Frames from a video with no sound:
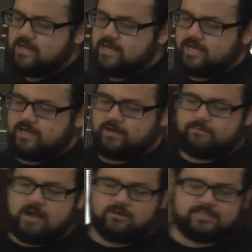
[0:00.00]
um,
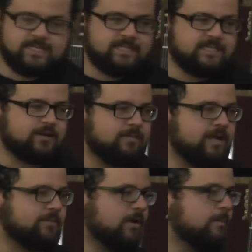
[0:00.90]
I was sitting there minding
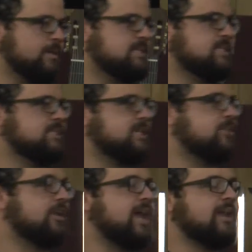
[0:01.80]
my own business, and her
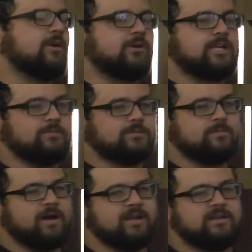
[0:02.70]
landlord comes by.